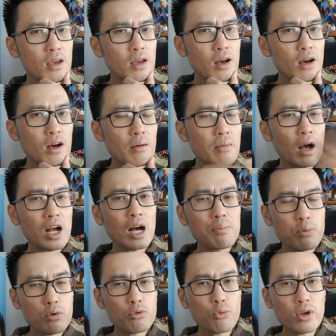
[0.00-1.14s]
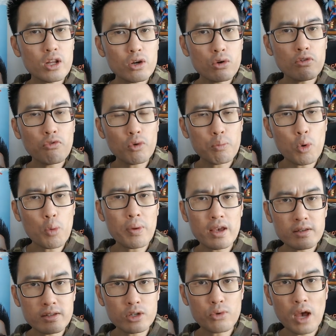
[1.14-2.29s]
A couple of really cool football pairs
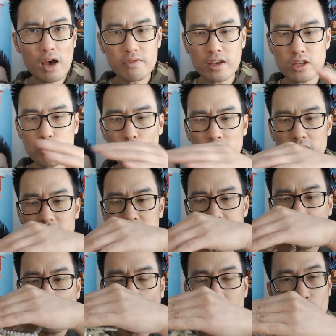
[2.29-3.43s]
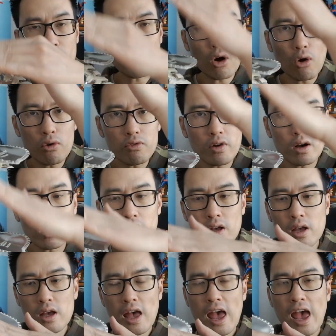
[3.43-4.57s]
still have these where you just cover it over
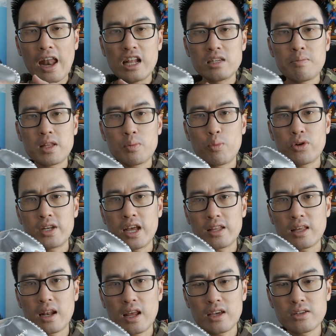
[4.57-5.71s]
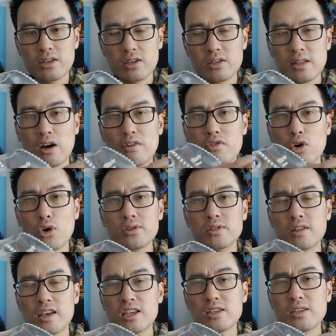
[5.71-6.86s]
and it's meant to protect the laces. Now, of course,
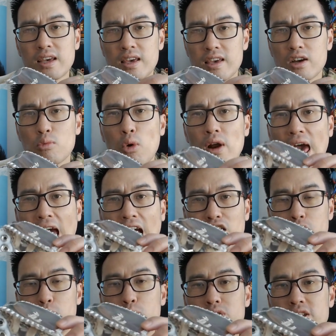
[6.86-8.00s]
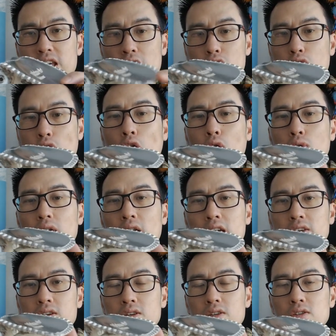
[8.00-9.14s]
these here won't actually protect your whole
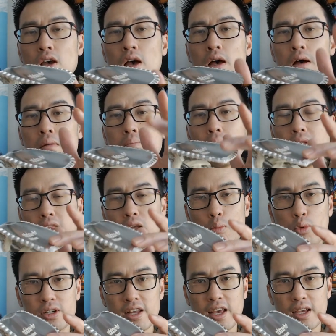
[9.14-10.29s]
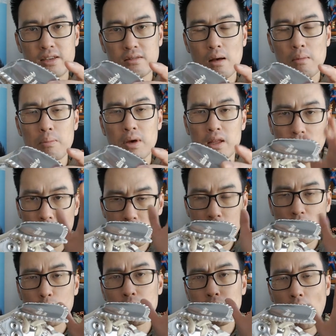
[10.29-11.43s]
laces, but they'll protect some. But it does kind
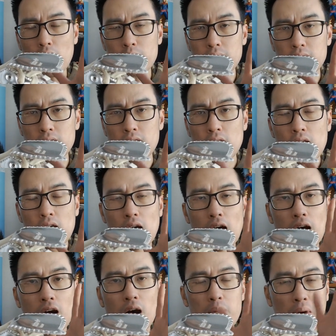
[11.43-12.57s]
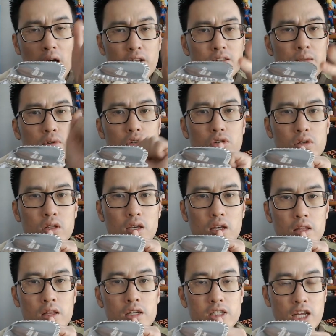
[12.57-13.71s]
of remind me, kind of similar to
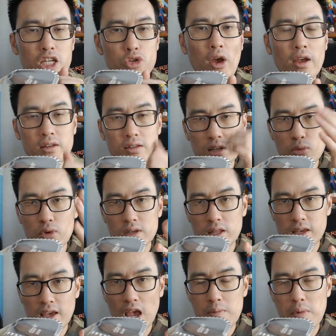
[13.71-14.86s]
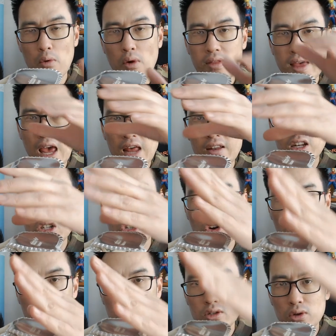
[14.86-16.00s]
the G-Dragons that recently came out, right? They had a
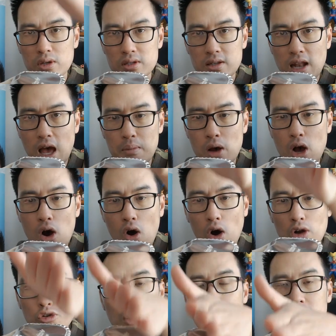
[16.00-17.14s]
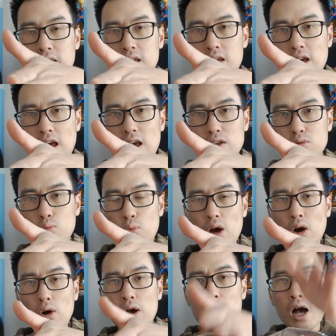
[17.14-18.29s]
giant sort of slab on top of here as
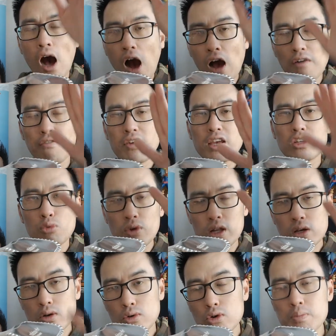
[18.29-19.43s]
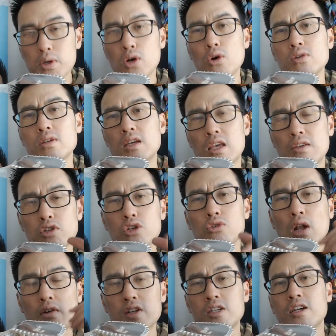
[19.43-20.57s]
well. I think it's really cool because it gives you
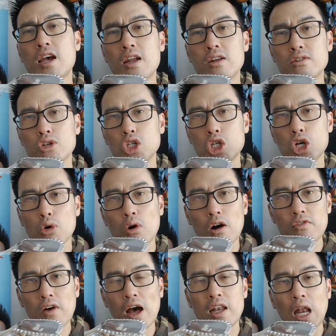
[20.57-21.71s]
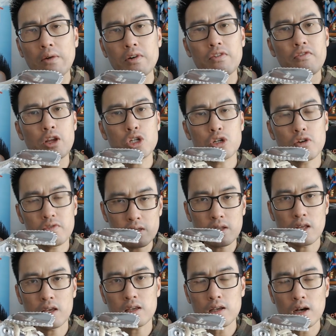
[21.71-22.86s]
another chance to show off another feature of the
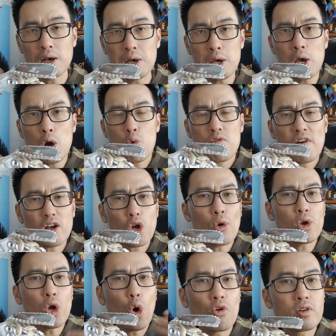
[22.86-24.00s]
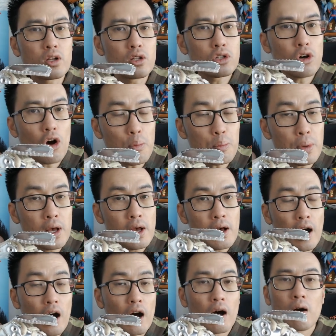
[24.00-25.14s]
sneaker without going over the top.
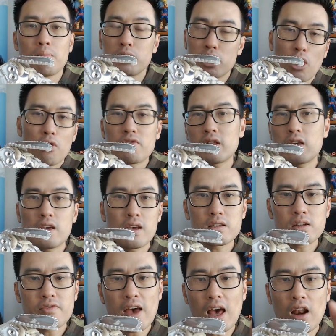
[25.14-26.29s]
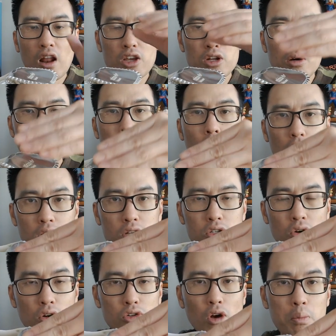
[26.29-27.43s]
You know, over the years, I've had like, you know, pockets
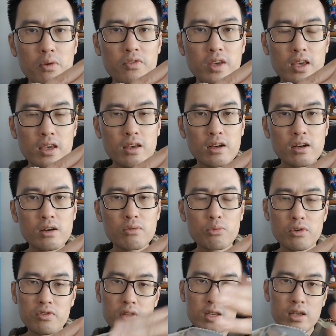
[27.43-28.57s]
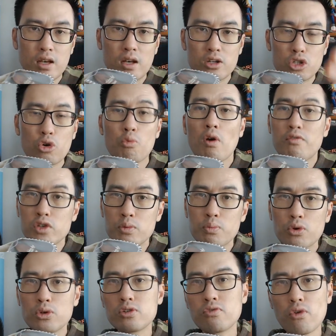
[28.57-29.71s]
on top of here with the Sean
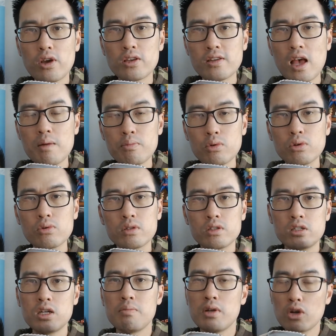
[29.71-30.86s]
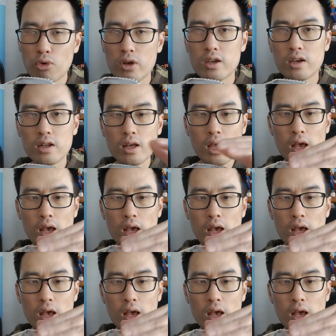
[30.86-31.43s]
Weatherspoons, for example, Jiminy Cricket.